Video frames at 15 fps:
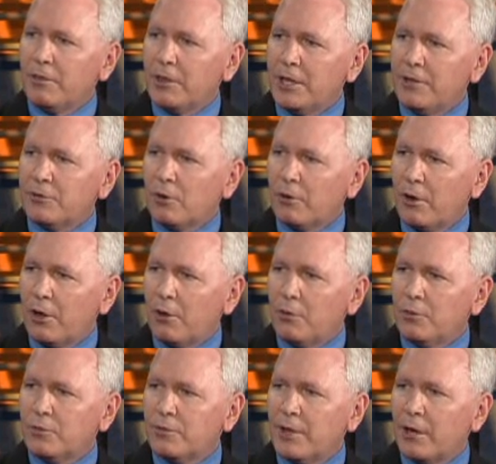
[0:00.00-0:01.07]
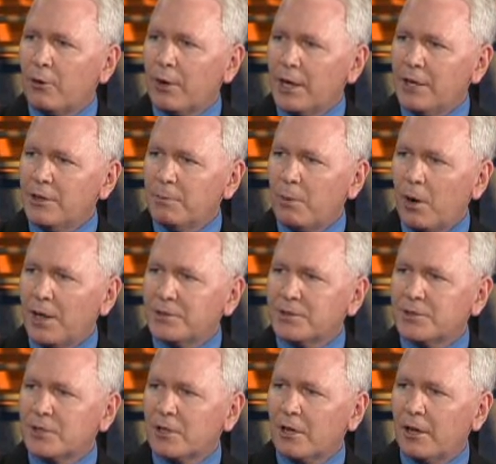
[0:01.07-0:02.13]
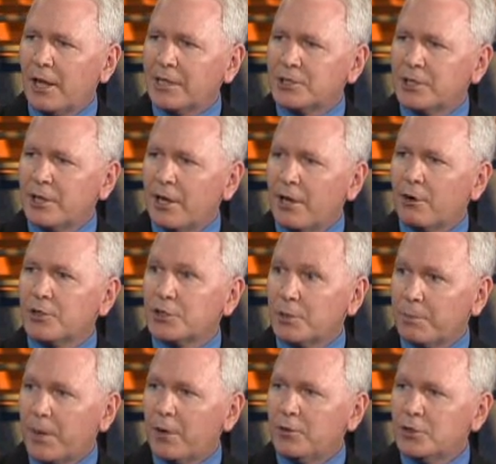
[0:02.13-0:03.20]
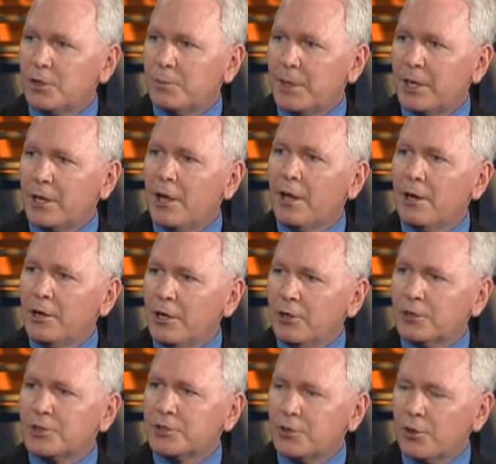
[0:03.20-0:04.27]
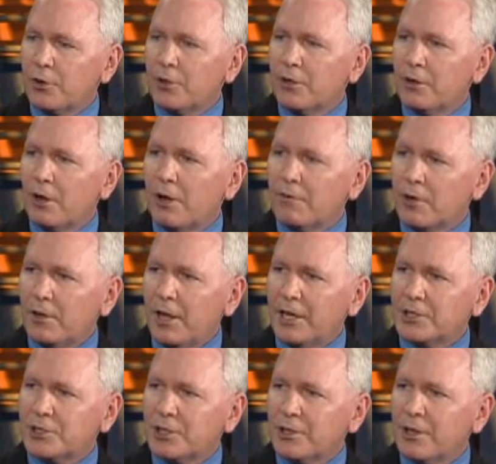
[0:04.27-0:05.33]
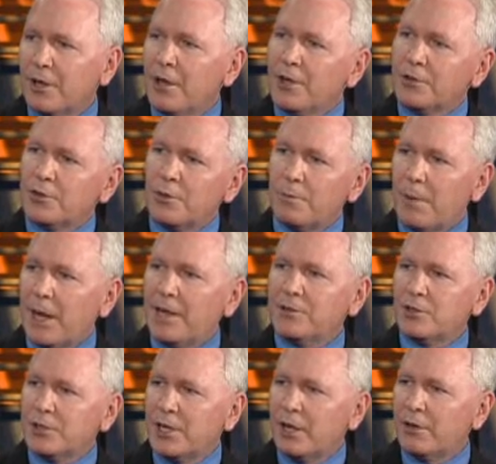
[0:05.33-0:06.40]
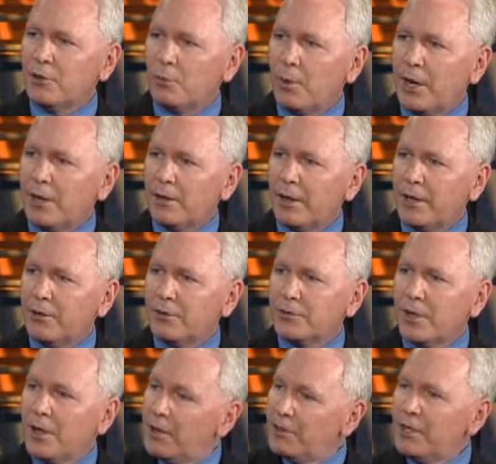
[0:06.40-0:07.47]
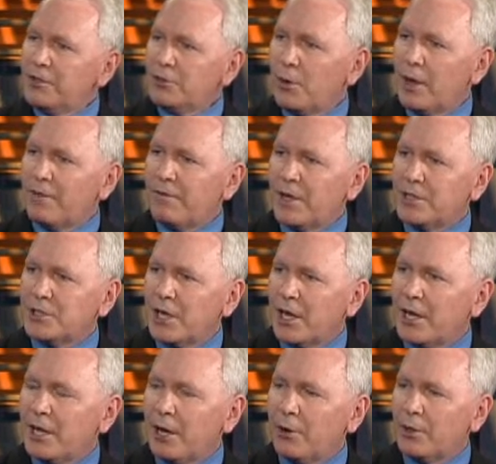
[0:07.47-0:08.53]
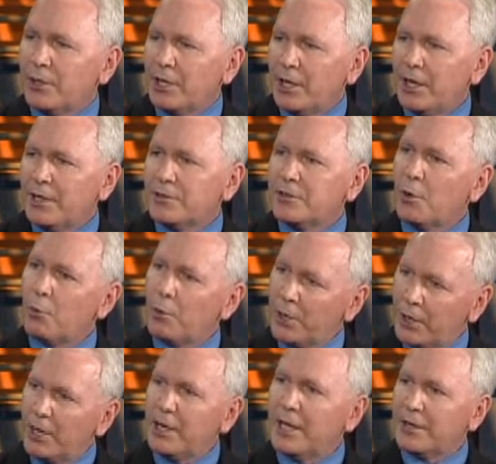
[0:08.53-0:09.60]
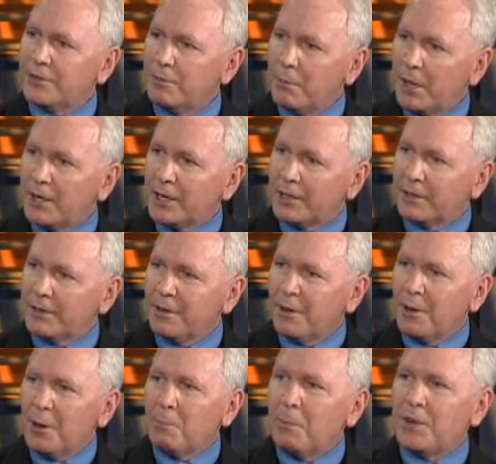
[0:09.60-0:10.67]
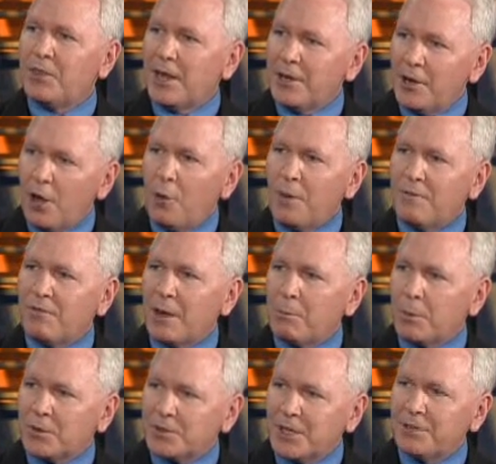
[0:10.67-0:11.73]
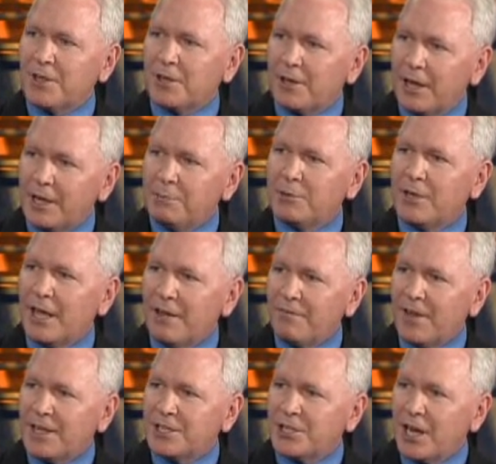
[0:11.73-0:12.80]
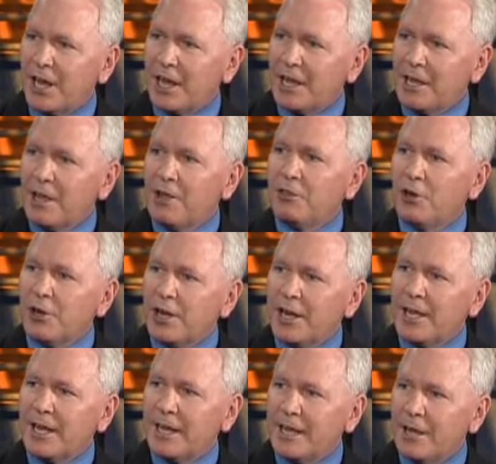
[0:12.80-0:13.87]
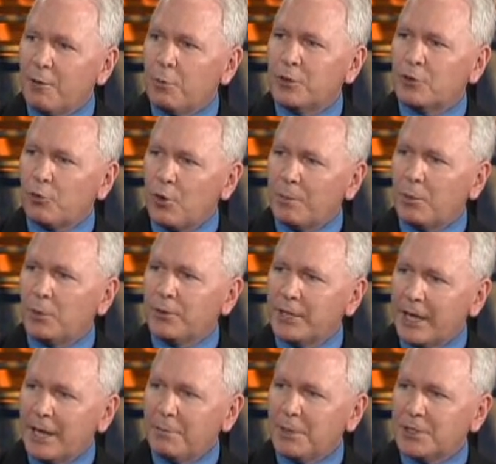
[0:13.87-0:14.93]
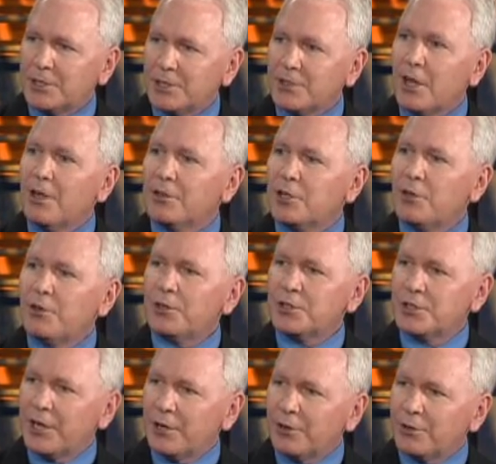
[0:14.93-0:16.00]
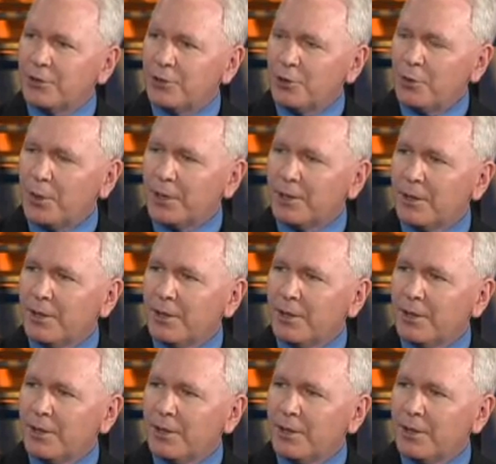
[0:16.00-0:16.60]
These are loans that are in the process of collection and are supposed to be near certain of collection. So the banks are telling the regulators, these are FHA guaranteed, so we're going to get the money. But they know if they present the claims to the FHA, they're going to get hit with triple damages, so they're scared to do it.